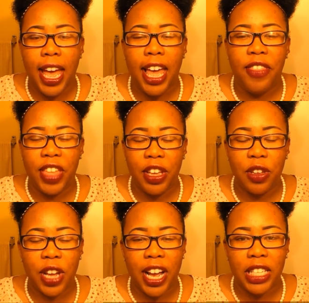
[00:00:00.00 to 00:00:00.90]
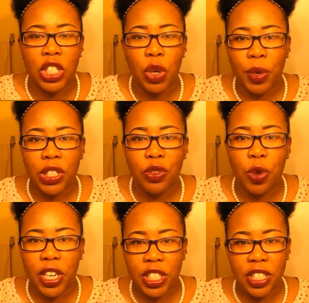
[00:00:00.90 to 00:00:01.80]
And thank you guys so much for
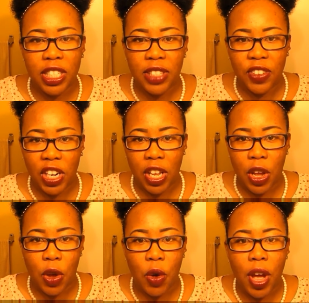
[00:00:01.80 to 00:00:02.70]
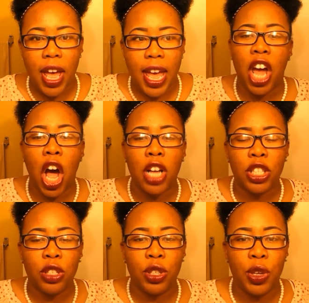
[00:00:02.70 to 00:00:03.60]
watching this video. And I
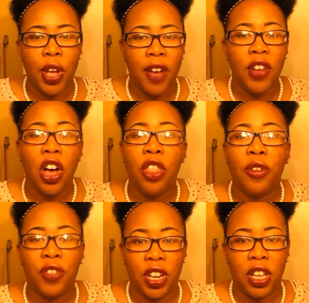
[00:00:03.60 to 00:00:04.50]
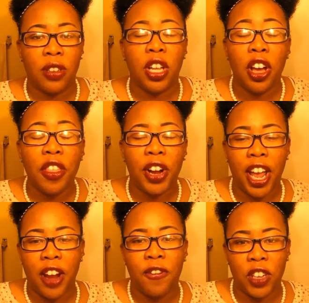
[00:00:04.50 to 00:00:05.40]
also do have other video, other
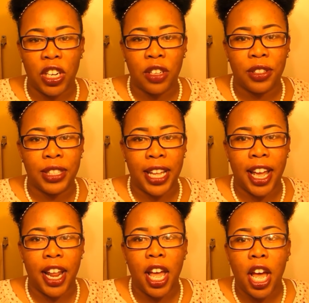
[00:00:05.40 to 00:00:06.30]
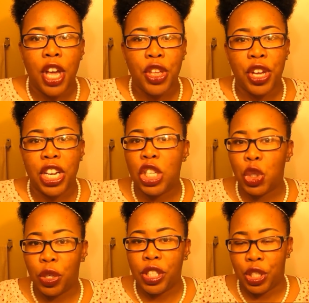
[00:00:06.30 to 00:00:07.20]
hair videos that you can
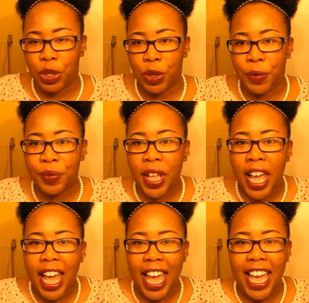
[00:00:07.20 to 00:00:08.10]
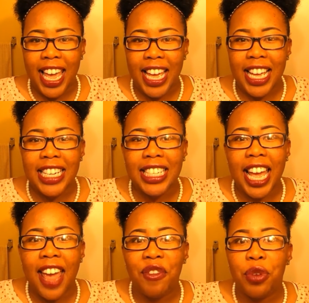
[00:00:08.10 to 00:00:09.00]
enjoy too.
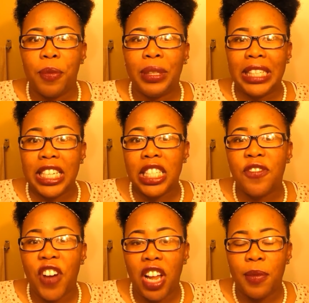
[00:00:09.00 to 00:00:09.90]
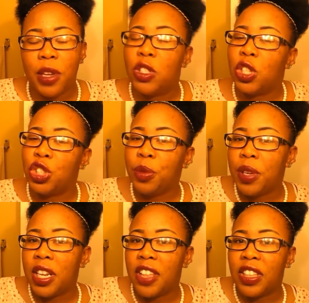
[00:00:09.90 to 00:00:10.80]
And everyone, please follow me on social
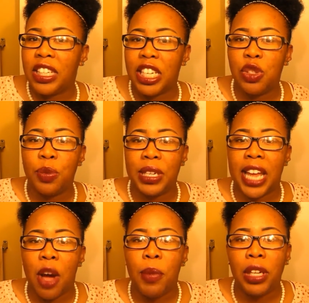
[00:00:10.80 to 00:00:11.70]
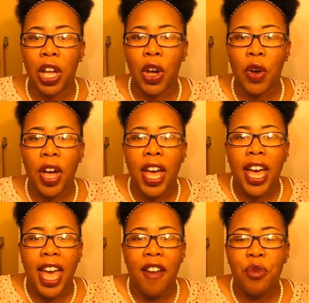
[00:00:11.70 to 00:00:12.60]
media. The links will be down below.
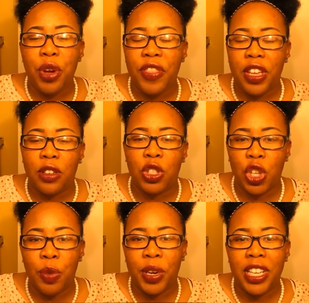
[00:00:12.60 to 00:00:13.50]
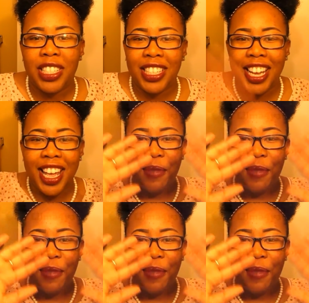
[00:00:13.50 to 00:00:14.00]
Everyone, thank you so much.